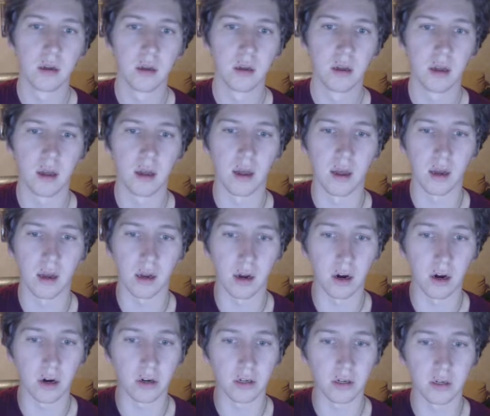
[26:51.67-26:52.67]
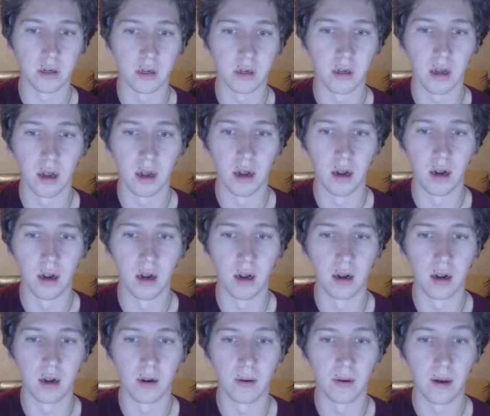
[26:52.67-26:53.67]
card.
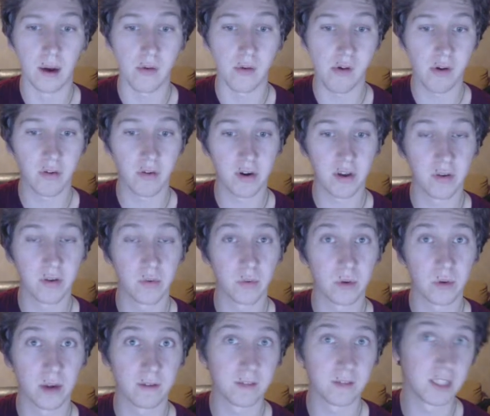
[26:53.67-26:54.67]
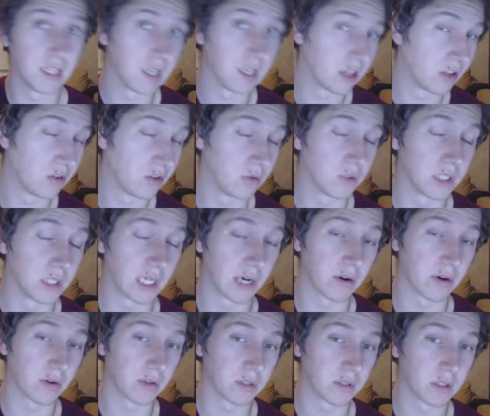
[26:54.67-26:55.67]
However, then you would have sealed 2
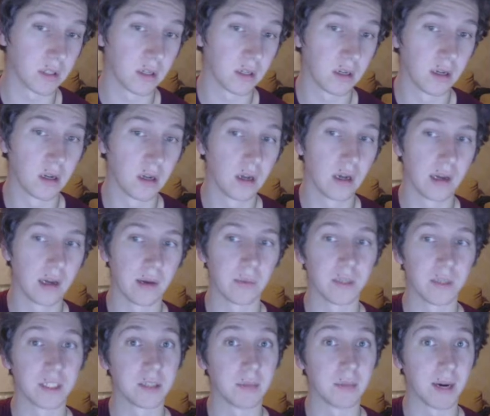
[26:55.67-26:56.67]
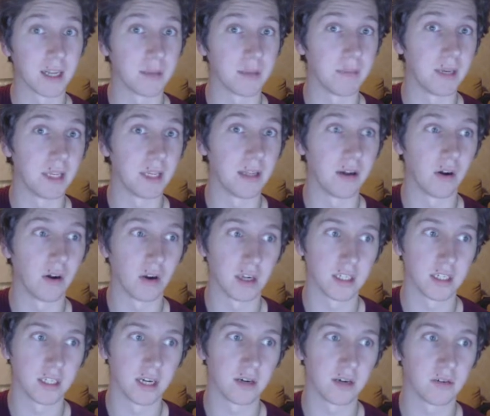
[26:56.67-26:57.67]
zeros, which might be the only
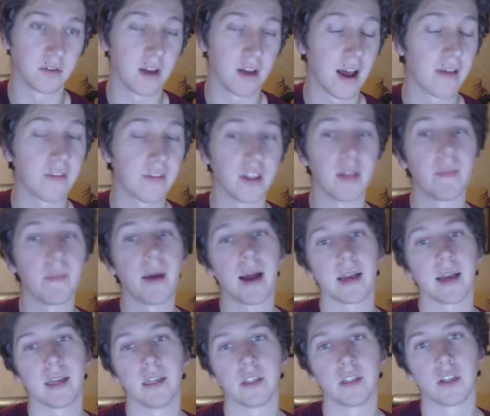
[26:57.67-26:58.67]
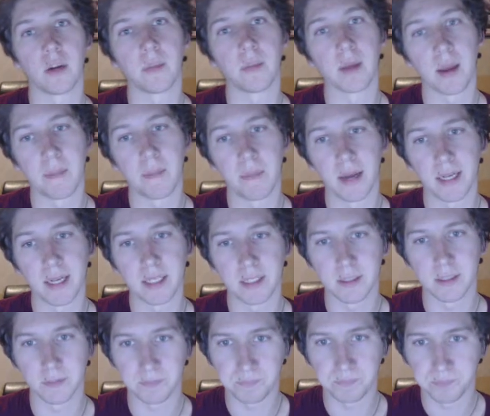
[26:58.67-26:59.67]
zeros you have in the bag in some
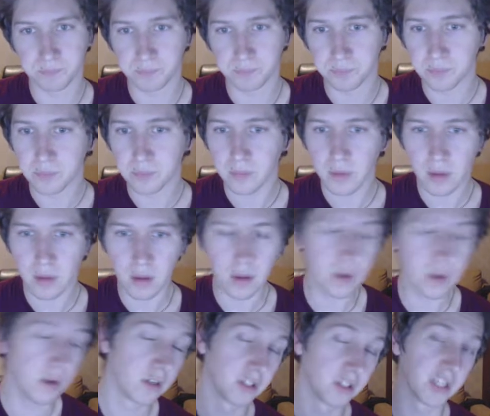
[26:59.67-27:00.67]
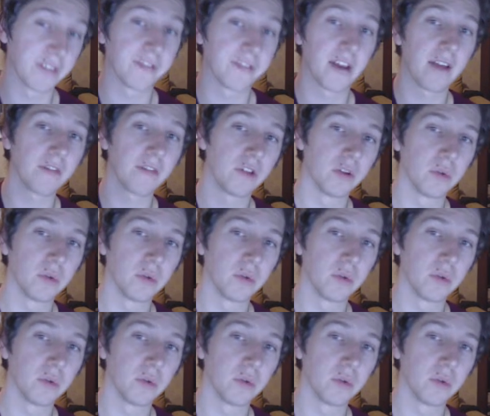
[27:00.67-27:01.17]
campaigns. So if you have 2